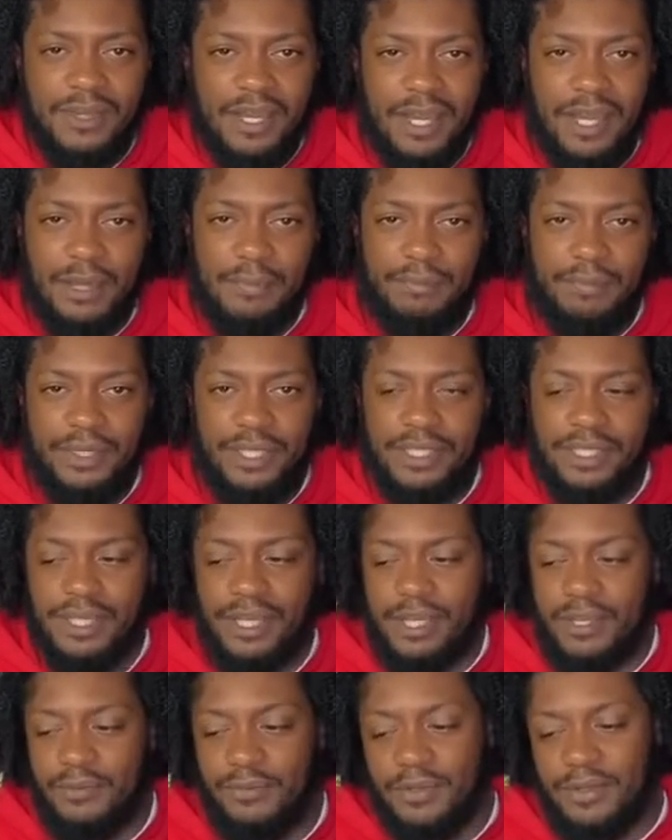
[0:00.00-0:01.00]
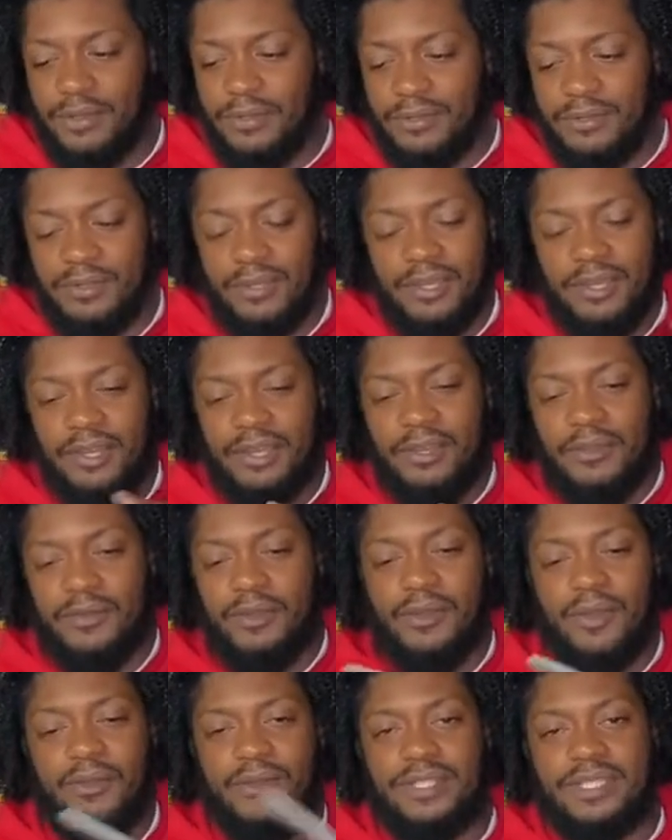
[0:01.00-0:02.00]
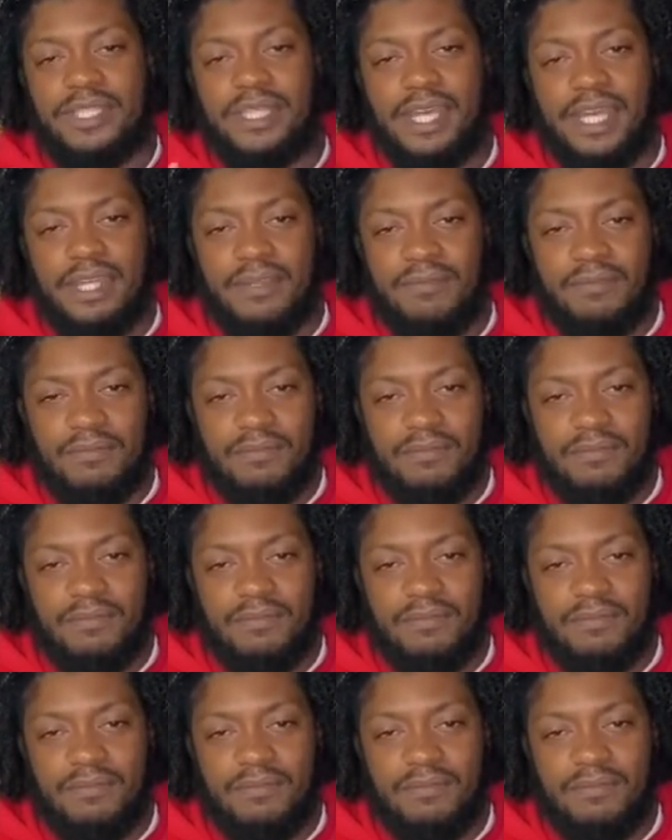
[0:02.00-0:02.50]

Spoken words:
I appreciate it. We don't always get